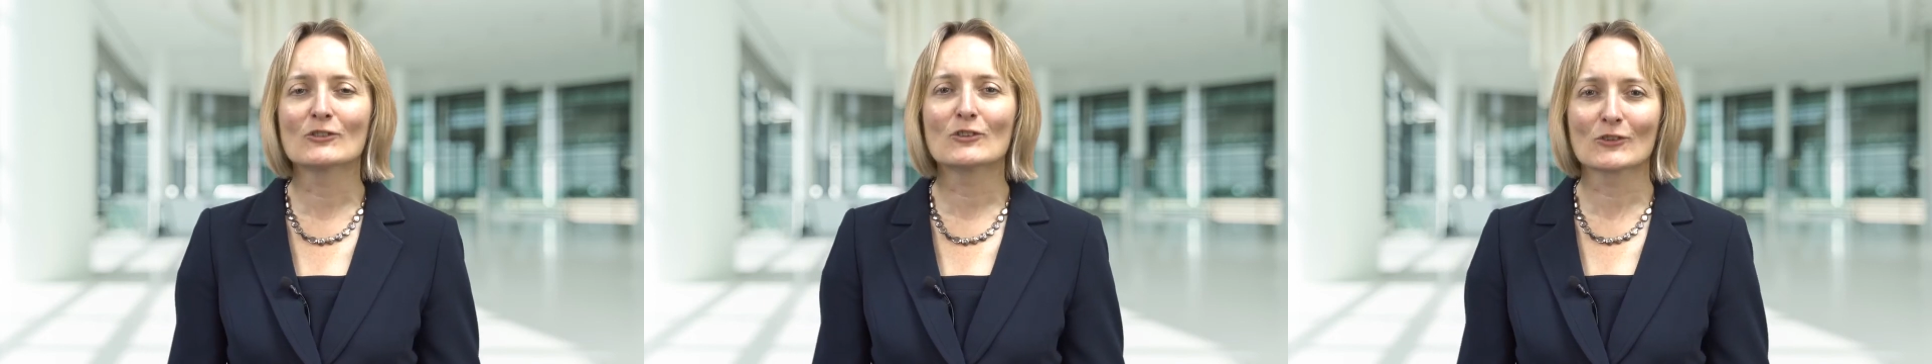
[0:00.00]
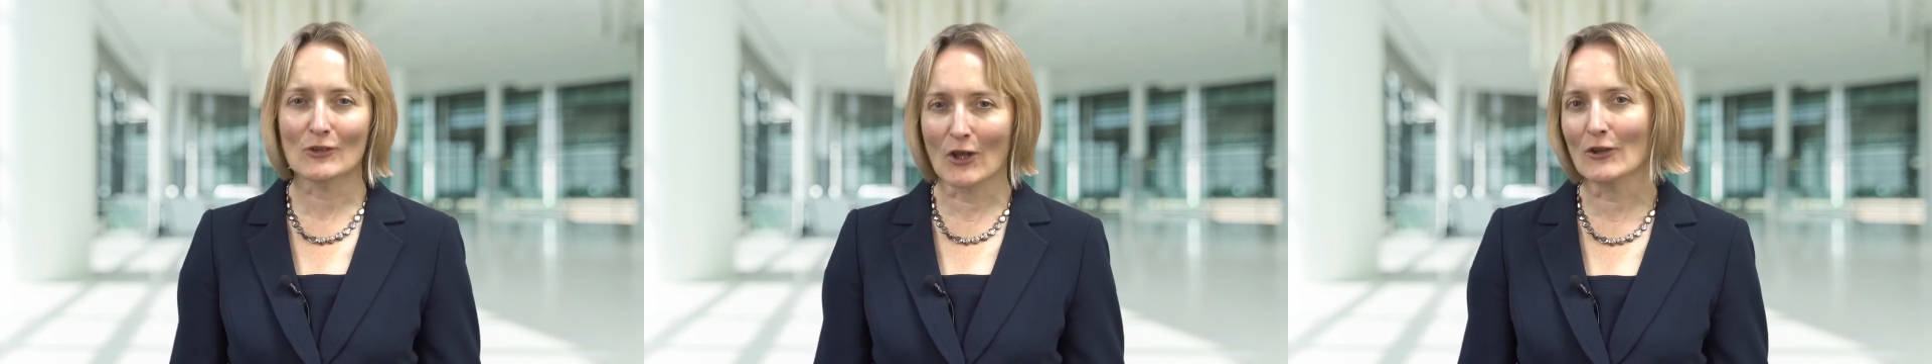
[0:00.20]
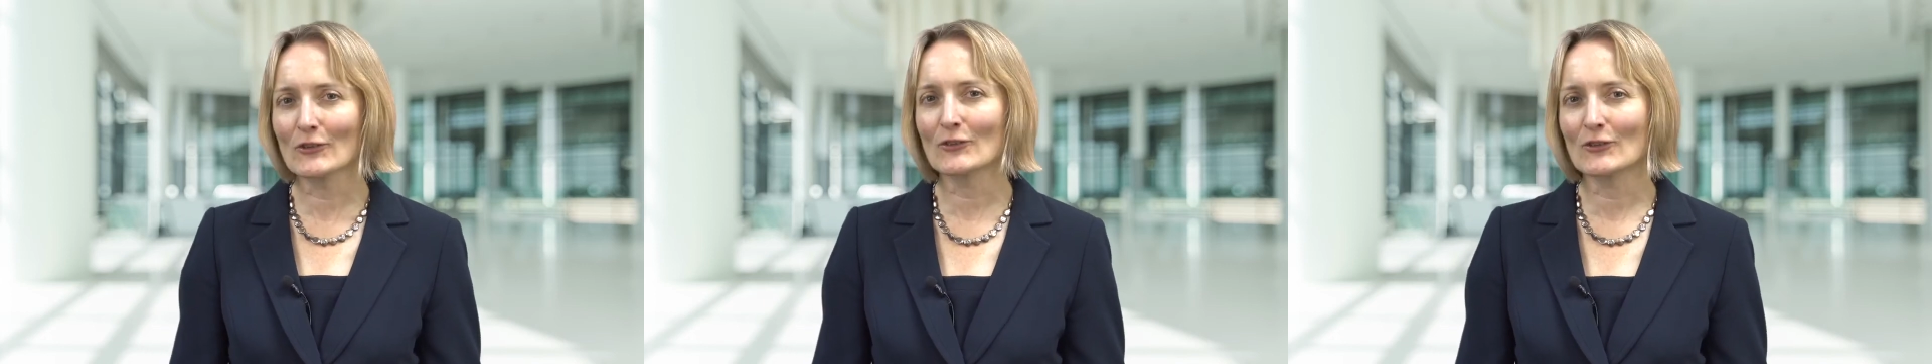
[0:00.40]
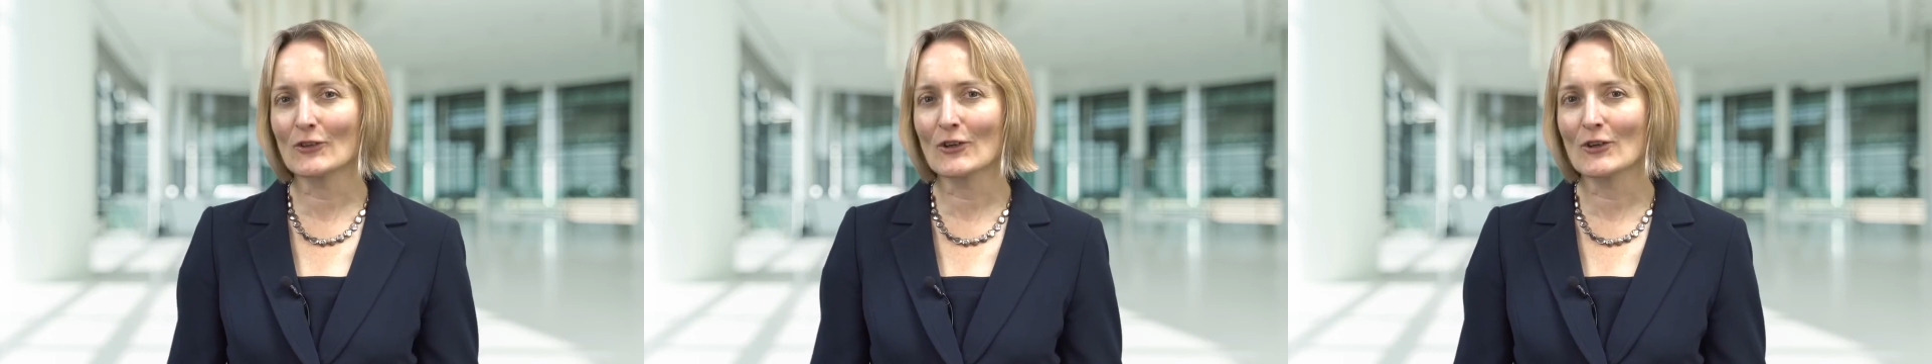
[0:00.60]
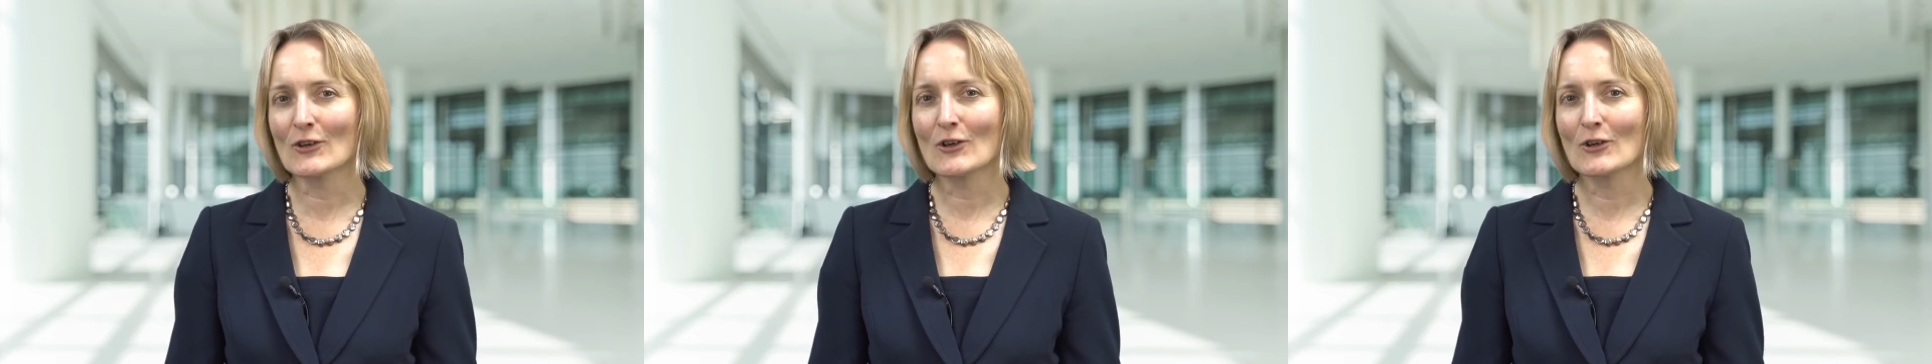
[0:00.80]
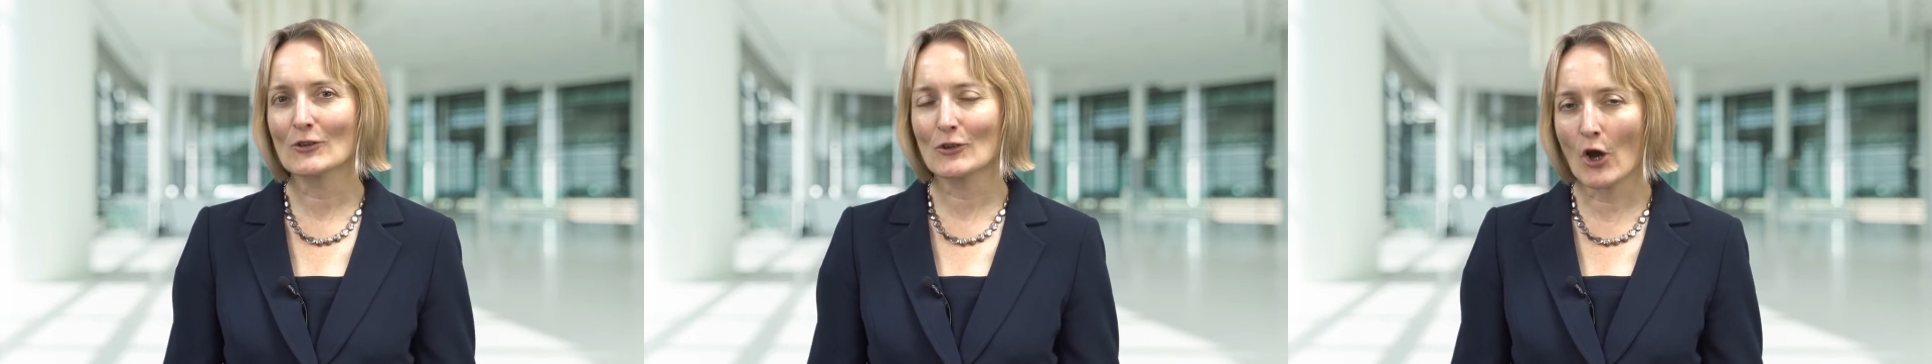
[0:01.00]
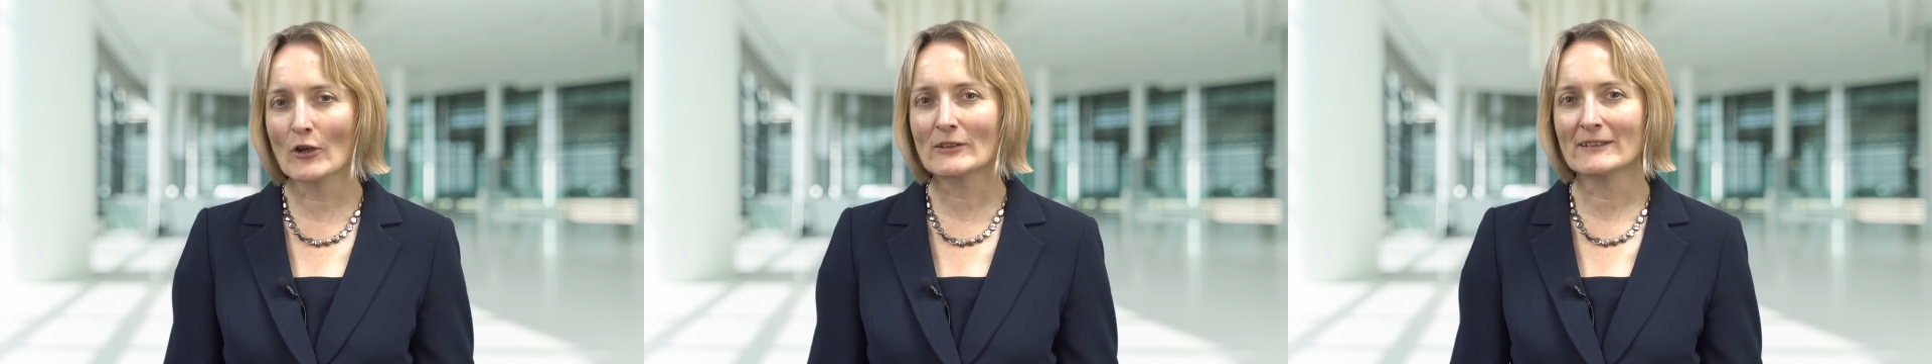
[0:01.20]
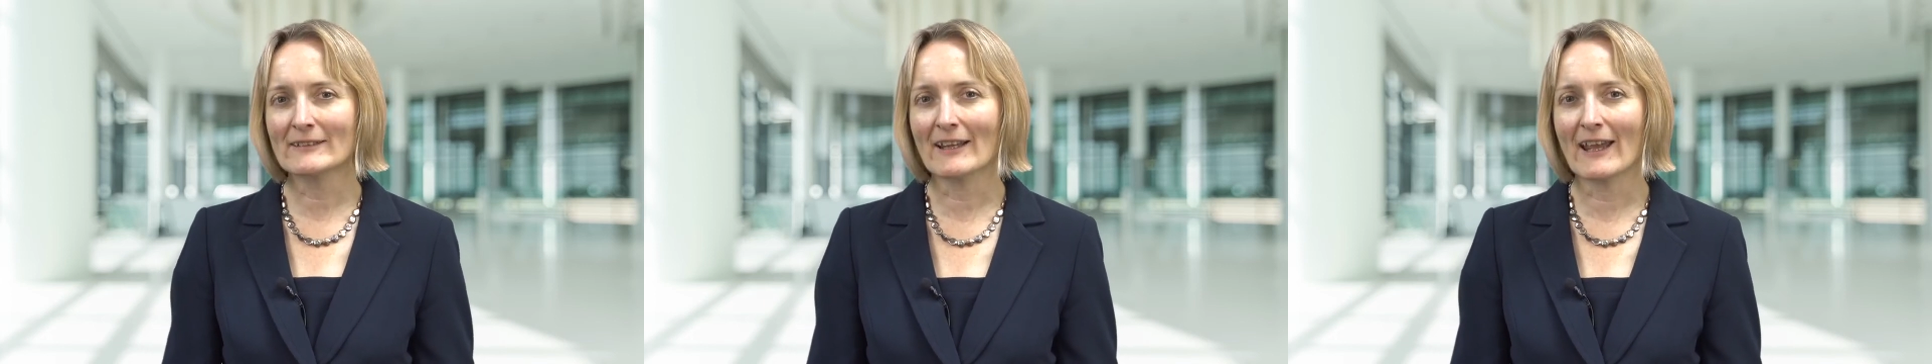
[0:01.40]
disaster
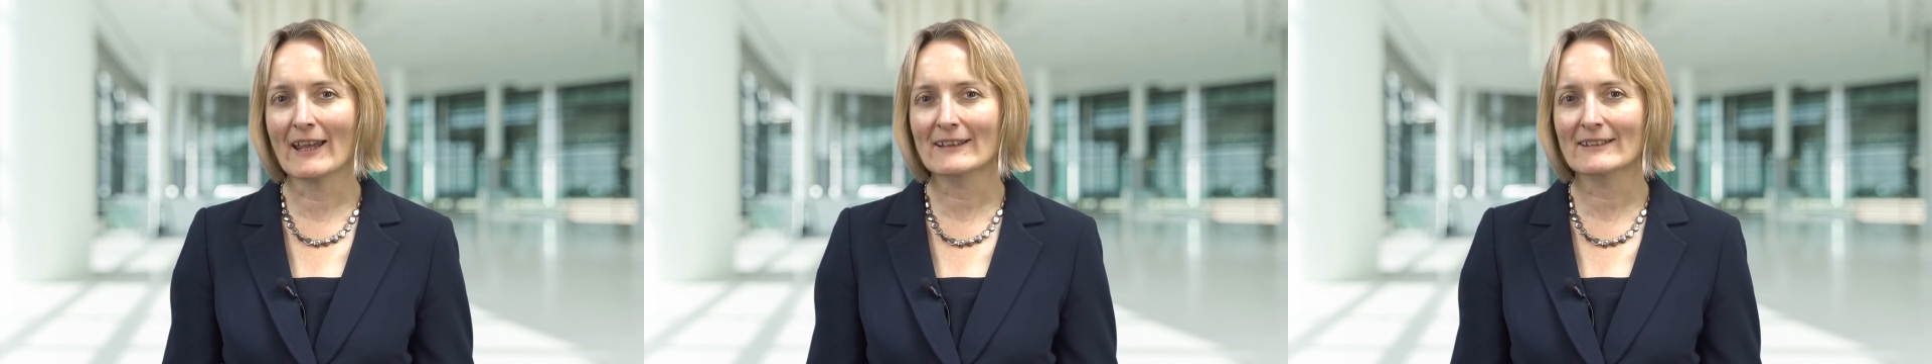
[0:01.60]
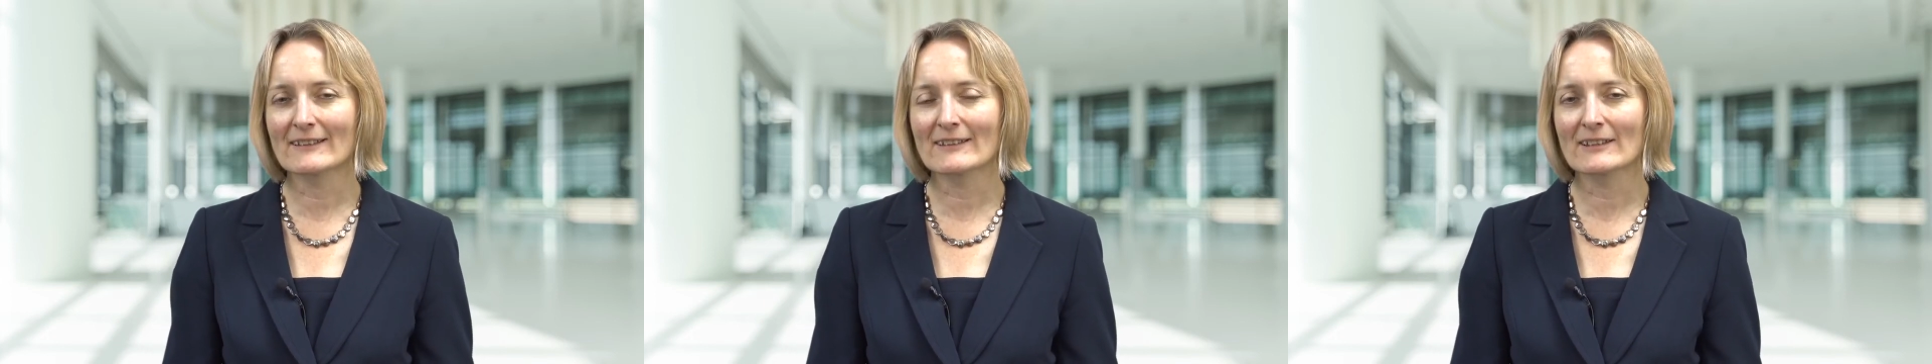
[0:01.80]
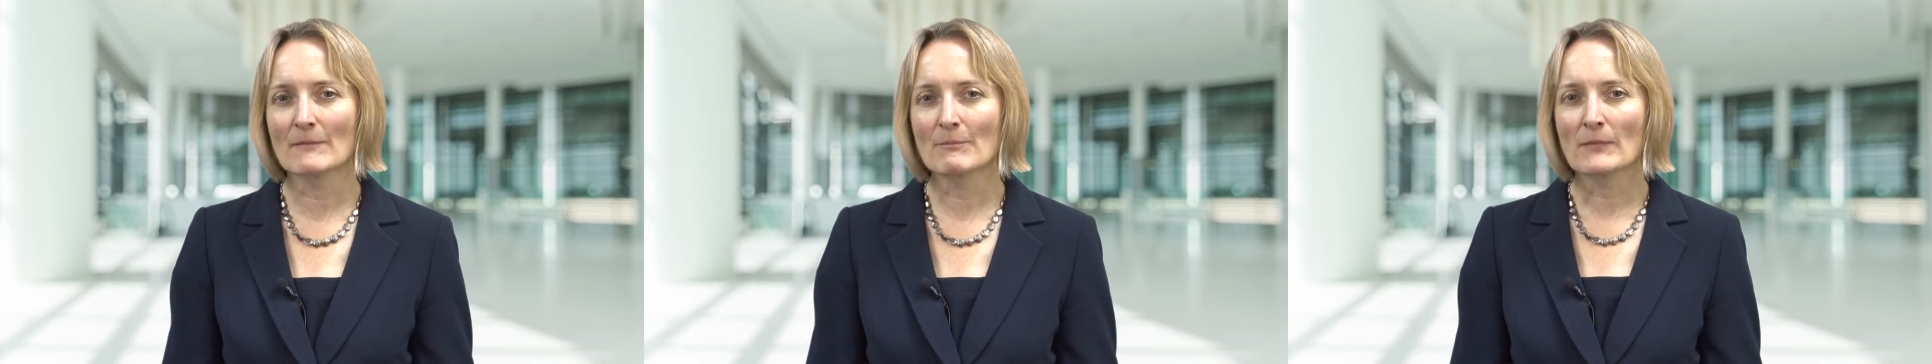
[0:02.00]
contexts.